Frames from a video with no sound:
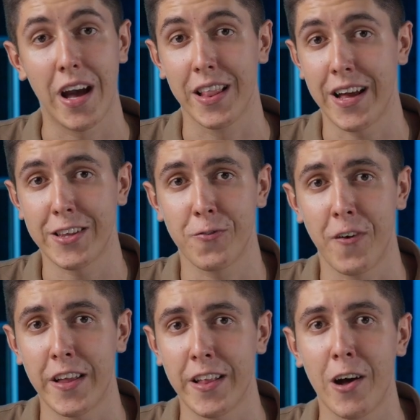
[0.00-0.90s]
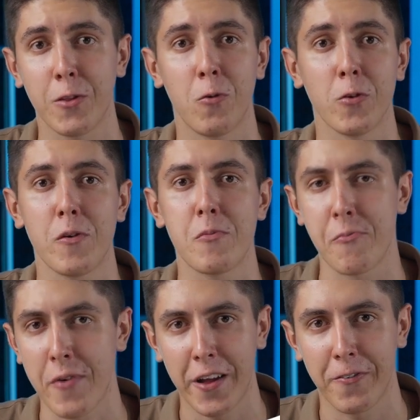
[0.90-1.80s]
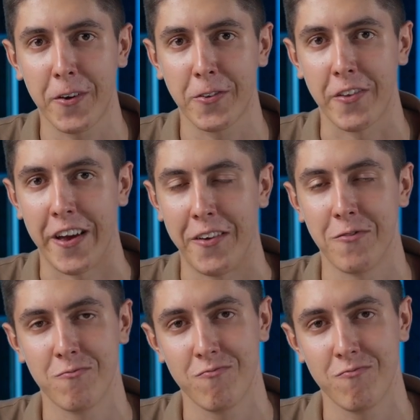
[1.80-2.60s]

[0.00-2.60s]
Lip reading: Let's find out what we prepared for you today.